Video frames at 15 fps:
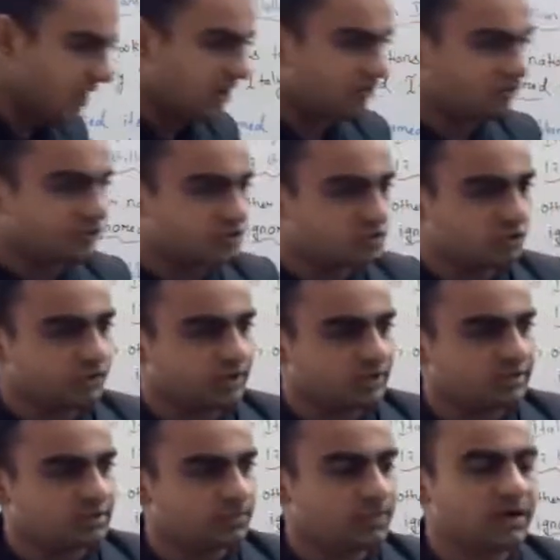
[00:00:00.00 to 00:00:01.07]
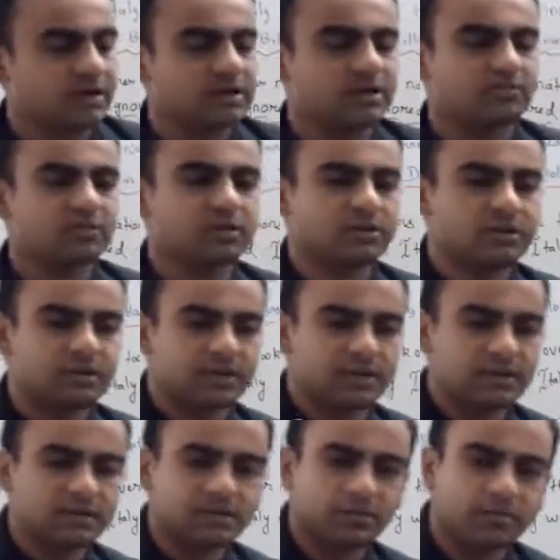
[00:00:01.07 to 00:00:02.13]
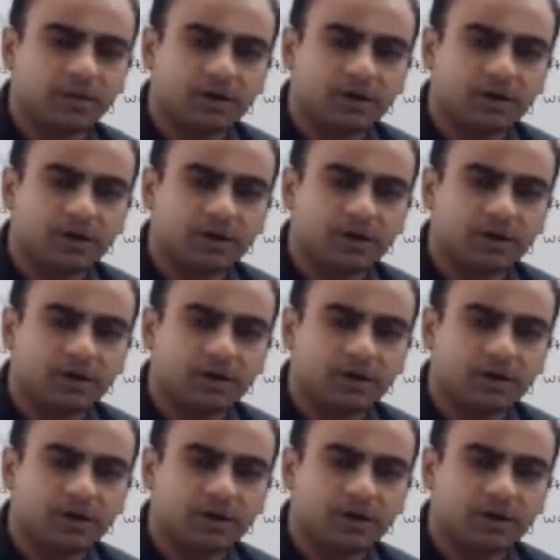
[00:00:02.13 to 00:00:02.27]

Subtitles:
after joining the party, after creating the